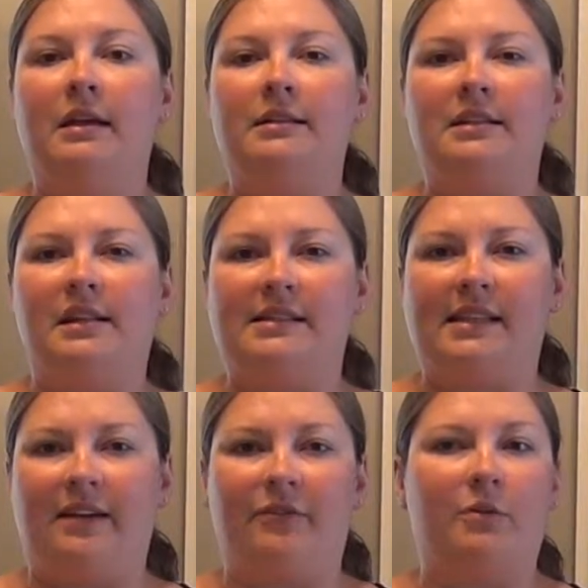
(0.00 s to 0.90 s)
to
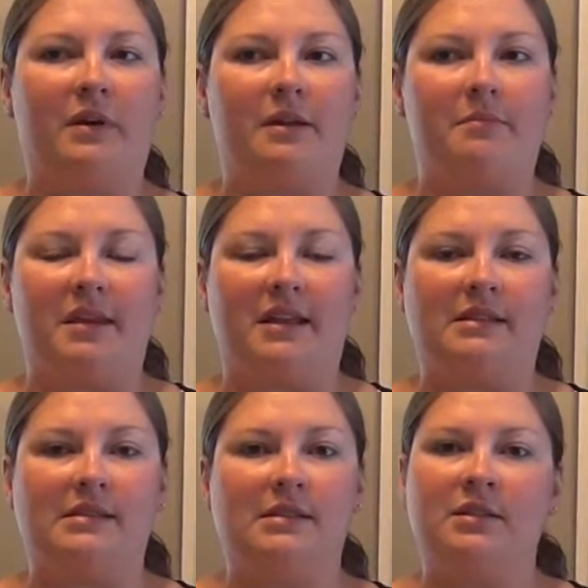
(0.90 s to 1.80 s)
decipher what it
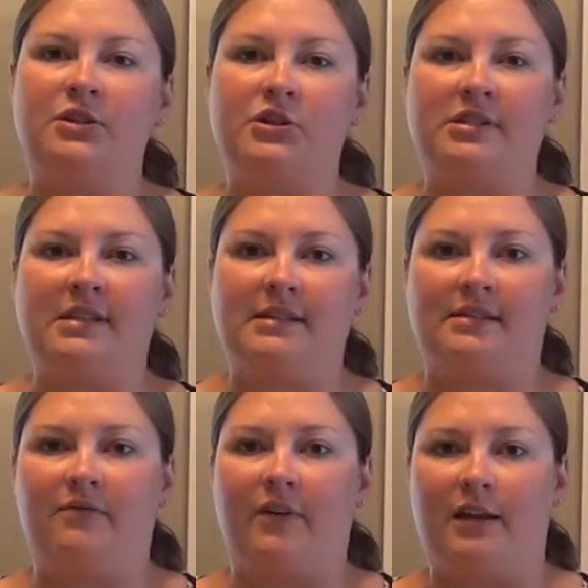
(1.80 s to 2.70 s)
means, just as
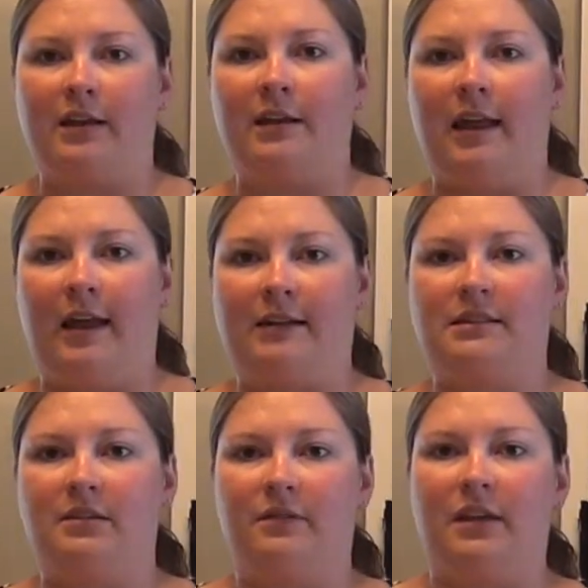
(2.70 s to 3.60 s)
a fun
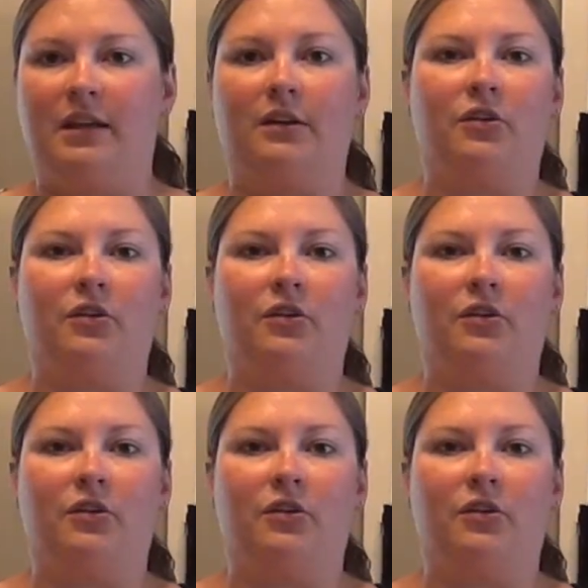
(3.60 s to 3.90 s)
activity,